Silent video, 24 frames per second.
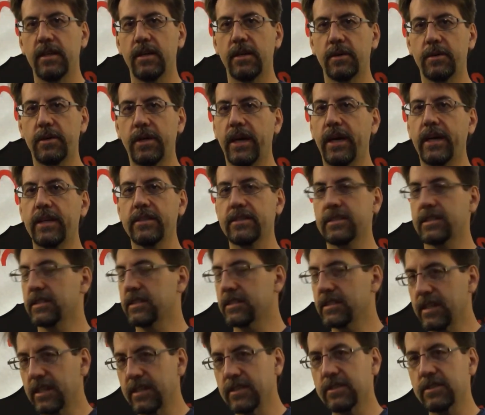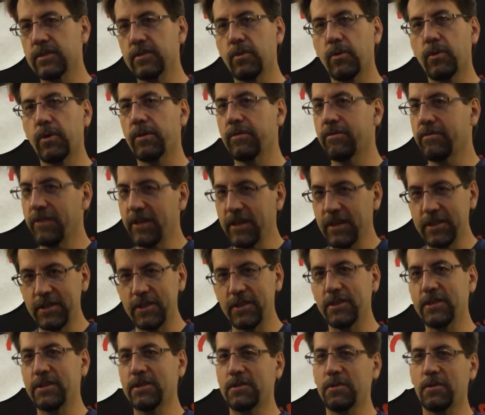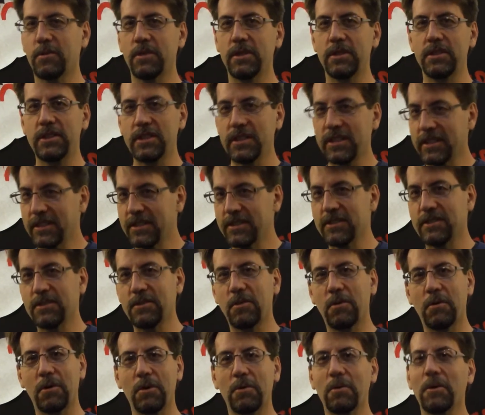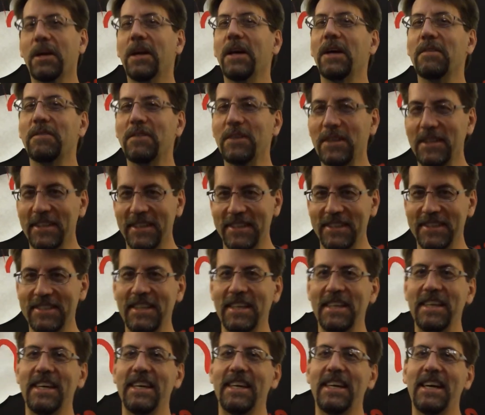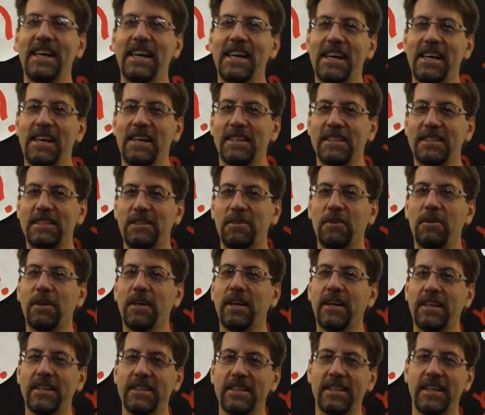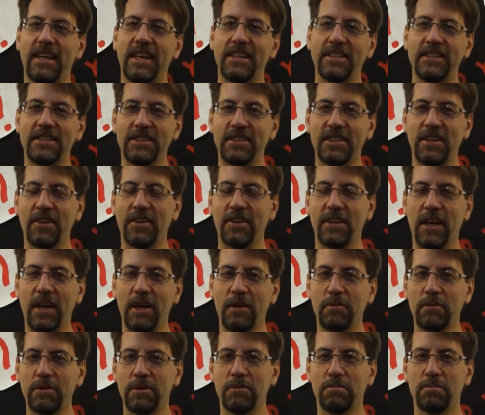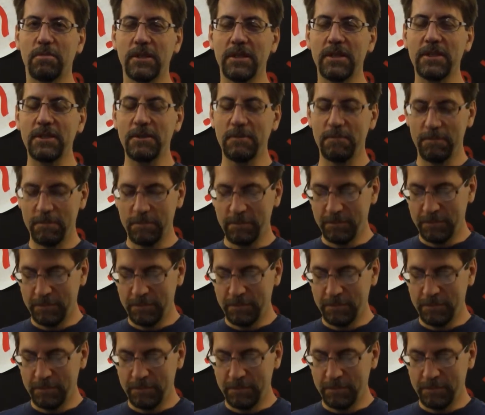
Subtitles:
Okay, success story, failure story, chicken story, whatever it is, go ahead and share that, would you please?